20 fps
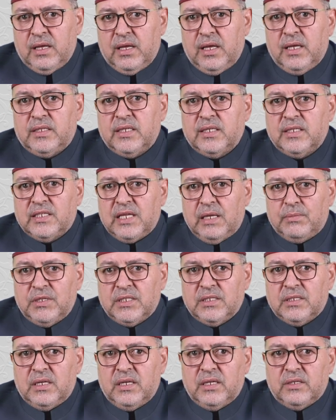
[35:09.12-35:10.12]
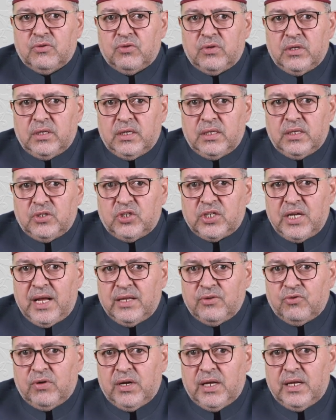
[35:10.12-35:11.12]
It examines literary
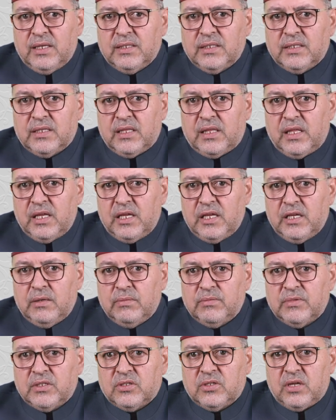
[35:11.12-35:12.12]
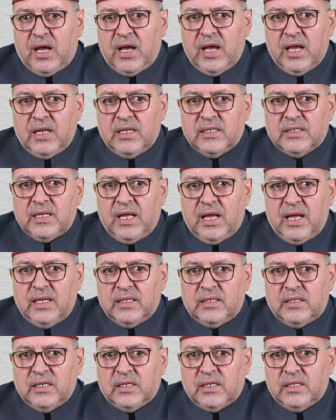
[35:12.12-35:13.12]
genres, themes, styles,
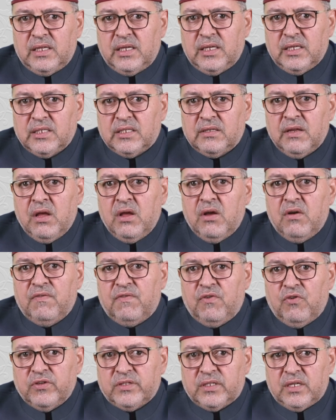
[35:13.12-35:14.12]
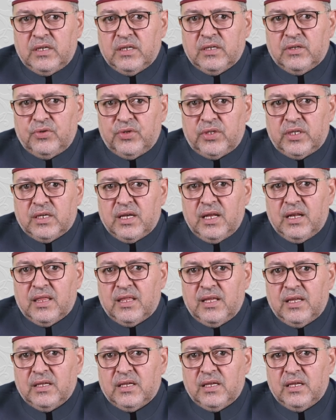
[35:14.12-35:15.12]
and techniques, fostering critical
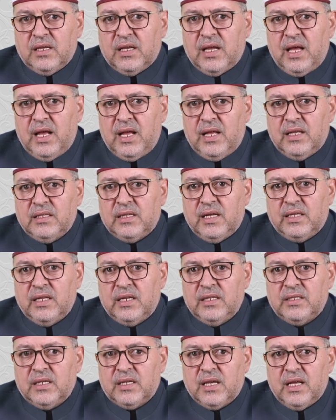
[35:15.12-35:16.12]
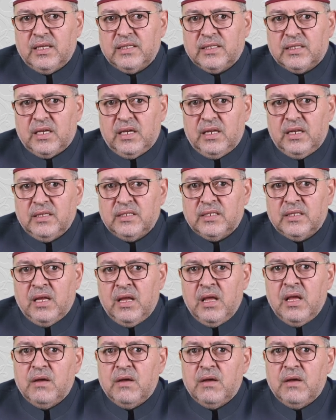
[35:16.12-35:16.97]
thinking and analytical skills.